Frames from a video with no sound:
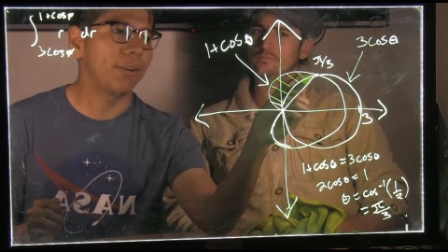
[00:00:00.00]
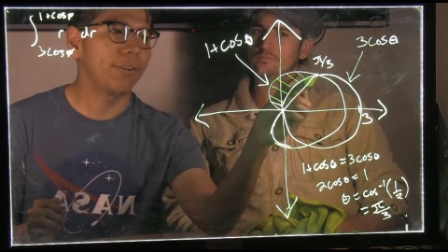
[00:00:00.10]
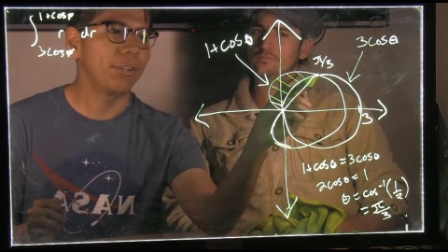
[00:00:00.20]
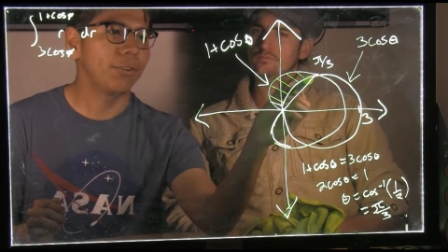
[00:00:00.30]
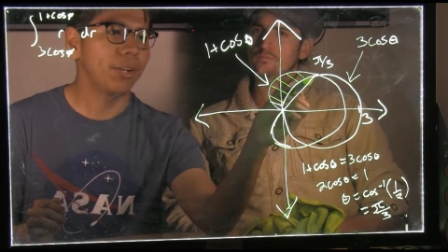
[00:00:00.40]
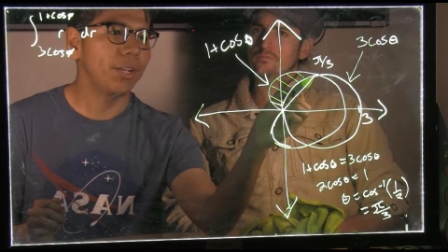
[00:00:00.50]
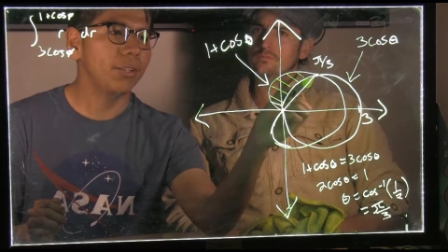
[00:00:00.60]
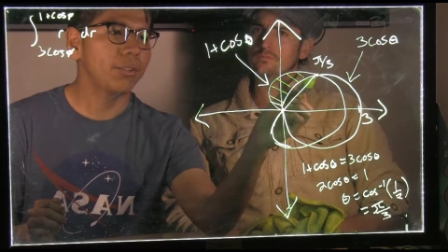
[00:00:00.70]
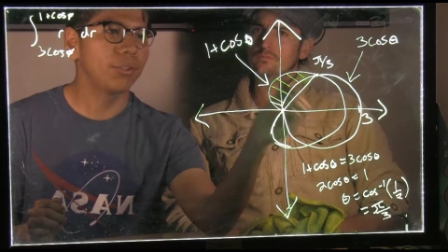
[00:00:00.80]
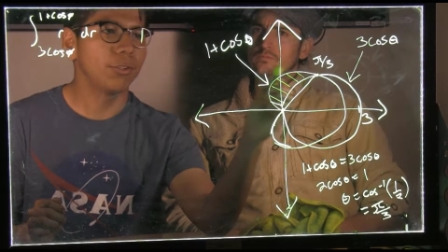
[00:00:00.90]
over 3
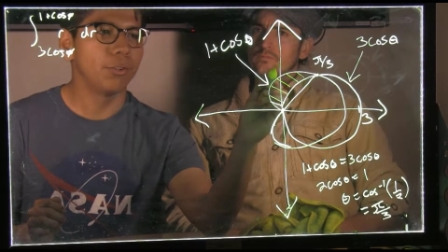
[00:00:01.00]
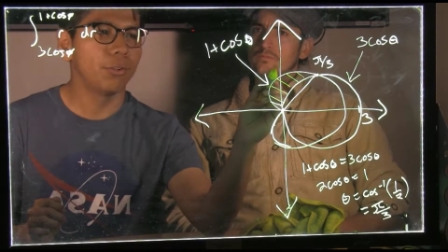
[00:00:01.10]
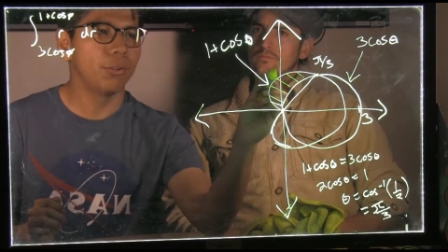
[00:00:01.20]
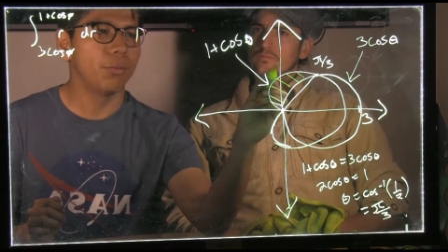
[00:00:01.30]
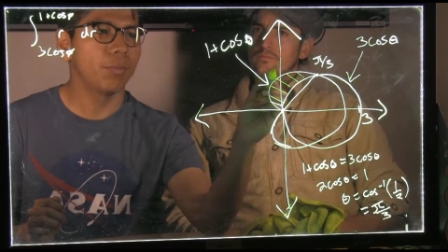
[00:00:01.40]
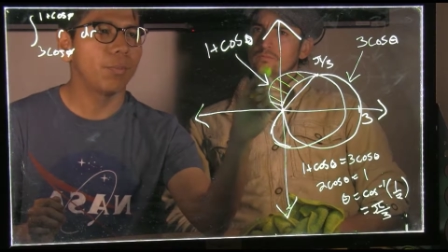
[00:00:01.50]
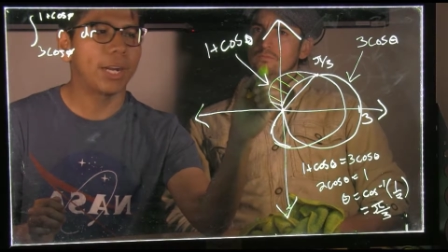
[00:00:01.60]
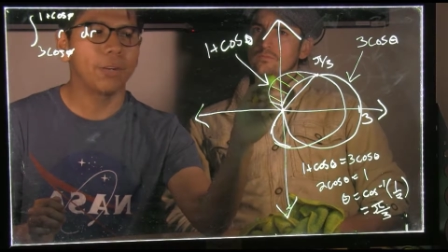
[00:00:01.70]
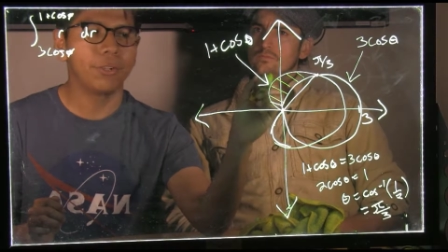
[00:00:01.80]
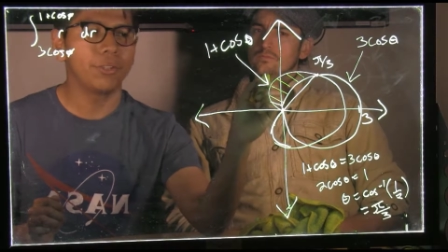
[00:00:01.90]
to
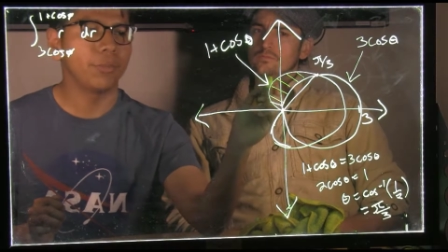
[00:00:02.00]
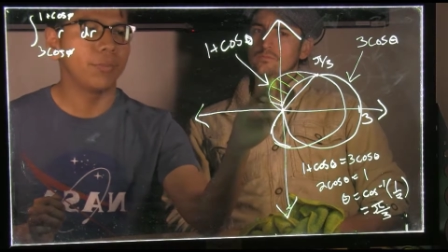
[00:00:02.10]
pi over 2,